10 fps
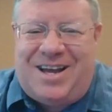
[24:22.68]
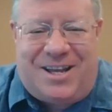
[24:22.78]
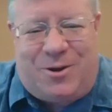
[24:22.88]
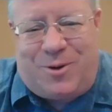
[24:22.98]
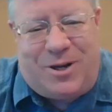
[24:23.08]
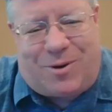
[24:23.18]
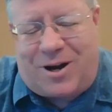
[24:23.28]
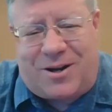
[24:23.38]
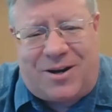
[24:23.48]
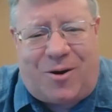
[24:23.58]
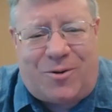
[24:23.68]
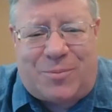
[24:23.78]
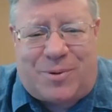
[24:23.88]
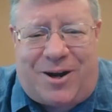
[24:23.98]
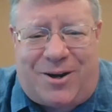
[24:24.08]
You aren't going to hold
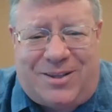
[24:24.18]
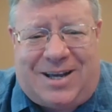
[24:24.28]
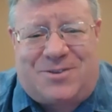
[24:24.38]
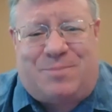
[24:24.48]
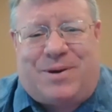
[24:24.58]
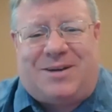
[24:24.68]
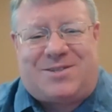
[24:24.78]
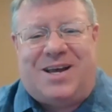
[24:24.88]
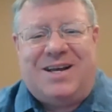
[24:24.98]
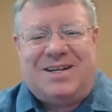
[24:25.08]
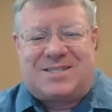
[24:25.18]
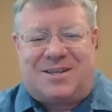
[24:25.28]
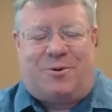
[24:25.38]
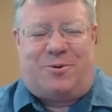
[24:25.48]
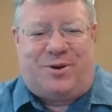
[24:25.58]
up 100,000 pounds.
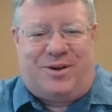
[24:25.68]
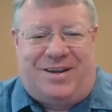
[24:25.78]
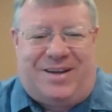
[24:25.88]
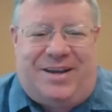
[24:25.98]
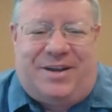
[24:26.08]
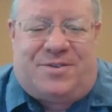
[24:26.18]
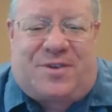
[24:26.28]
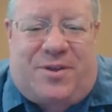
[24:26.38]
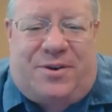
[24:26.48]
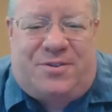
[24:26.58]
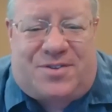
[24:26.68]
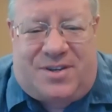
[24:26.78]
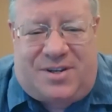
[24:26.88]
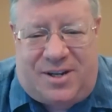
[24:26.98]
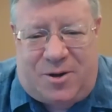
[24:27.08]
So
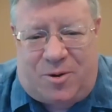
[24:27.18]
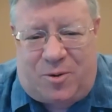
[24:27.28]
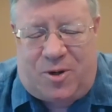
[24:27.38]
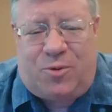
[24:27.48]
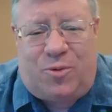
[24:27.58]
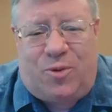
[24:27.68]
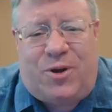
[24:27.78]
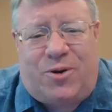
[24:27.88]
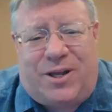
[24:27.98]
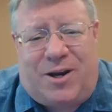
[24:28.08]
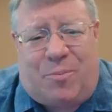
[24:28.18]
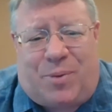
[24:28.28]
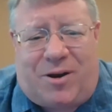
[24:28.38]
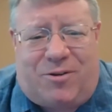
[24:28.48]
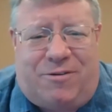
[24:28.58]
you literally are a
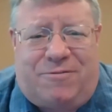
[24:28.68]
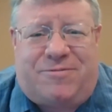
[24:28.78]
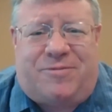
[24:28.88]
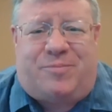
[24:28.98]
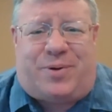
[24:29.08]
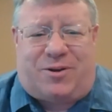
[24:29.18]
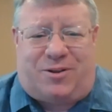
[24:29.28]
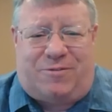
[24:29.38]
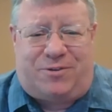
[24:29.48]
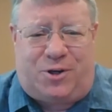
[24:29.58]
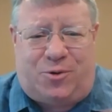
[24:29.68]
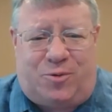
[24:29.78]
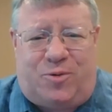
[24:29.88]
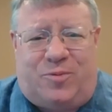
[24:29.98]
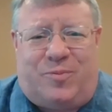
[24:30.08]
puddle of
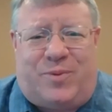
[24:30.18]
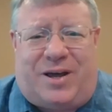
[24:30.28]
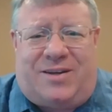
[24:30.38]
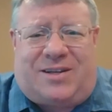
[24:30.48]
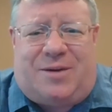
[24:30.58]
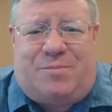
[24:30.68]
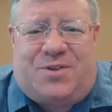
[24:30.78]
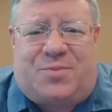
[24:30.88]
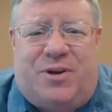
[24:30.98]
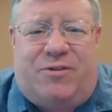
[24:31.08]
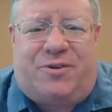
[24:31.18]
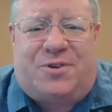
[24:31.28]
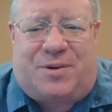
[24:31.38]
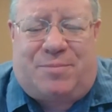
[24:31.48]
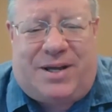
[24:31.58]
goo by the time this maneuver
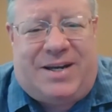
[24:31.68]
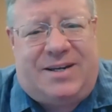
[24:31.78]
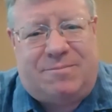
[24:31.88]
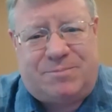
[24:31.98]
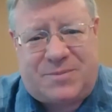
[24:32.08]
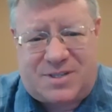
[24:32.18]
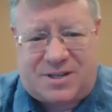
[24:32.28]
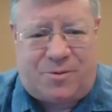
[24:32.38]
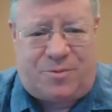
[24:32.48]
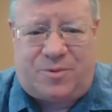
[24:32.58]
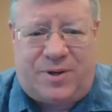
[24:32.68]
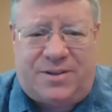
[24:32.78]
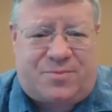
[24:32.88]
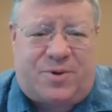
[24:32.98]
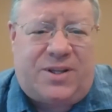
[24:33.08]
is completed. So
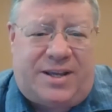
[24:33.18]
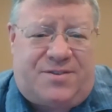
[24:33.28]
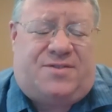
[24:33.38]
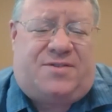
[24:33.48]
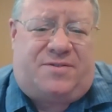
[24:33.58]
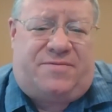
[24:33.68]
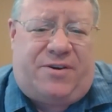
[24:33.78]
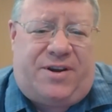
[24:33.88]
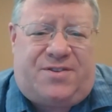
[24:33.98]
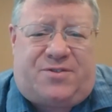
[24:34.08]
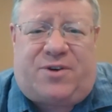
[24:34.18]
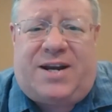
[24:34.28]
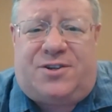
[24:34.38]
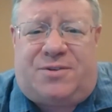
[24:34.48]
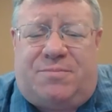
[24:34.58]
it's really very strange.